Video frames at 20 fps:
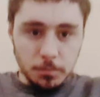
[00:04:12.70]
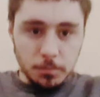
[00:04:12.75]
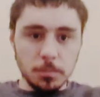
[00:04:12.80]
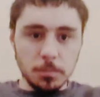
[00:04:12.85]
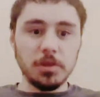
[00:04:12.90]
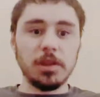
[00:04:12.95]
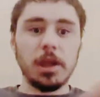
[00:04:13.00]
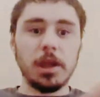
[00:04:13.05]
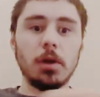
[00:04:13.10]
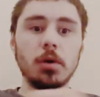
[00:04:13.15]

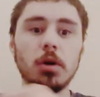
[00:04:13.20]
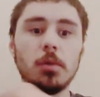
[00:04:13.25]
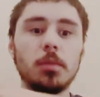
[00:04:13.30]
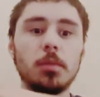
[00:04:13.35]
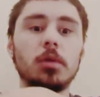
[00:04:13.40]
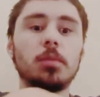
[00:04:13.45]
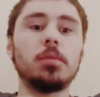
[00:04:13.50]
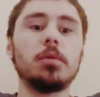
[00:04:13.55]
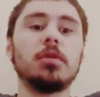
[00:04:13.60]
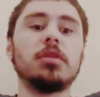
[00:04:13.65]
terrible
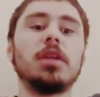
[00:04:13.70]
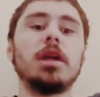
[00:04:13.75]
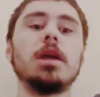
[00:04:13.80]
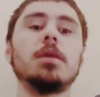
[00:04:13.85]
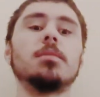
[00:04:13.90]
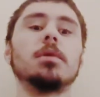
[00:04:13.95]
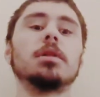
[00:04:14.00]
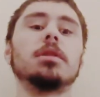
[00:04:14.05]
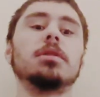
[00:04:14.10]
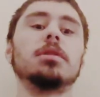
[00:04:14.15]
per se,
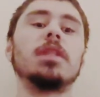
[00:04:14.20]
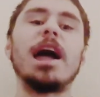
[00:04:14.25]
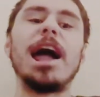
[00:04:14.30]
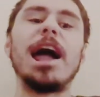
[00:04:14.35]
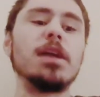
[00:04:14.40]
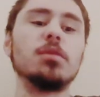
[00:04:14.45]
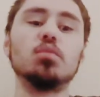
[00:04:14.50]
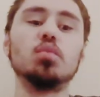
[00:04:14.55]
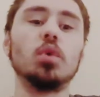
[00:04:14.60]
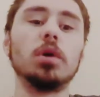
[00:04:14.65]
but I
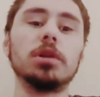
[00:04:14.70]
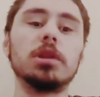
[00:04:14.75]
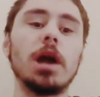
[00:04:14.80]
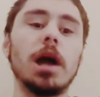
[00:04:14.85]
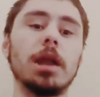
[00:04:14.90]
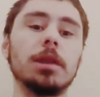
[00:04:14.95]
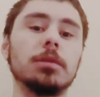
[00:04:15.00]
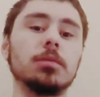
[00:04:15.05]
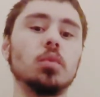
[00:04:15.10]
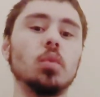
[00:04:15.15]
would not
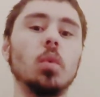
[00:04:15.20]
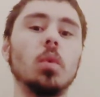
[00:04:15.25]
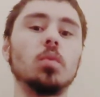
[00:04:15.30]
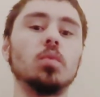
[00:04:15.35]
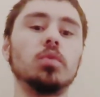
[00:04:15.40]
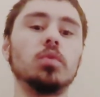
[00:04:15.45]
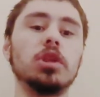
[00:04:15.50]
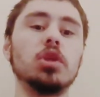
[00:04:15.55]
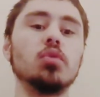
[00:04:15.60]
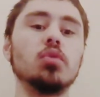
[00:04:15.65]

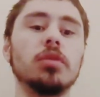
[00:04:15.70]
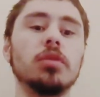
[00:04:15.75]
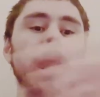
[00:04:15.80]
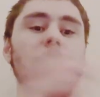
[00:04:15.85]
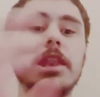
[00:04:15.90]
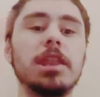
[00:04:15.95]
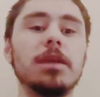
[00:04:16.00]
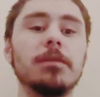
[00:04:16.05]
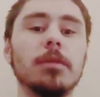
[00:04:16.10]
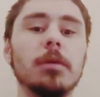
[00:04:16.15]
use
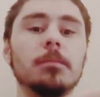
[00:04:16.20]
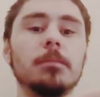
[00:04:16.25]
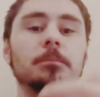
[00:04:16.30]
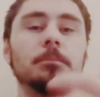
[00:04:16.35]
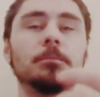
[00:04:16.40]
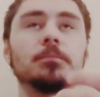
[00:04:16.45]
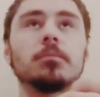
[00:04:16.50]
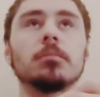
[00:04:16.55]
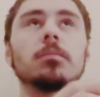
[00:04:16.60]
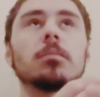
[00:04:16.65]
any of them.
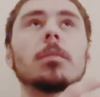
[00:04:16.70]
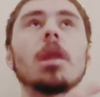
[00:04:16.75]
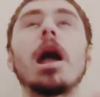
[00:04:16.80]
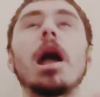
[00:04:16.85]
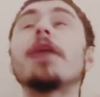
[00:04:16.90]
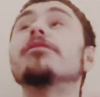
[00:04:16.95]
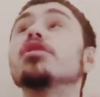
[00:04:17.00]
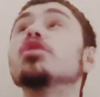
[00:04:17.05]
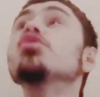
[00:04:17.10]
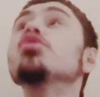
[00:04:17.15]
I've
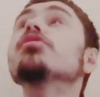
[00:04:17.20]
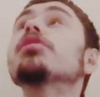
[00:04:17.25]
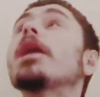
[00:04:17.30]
used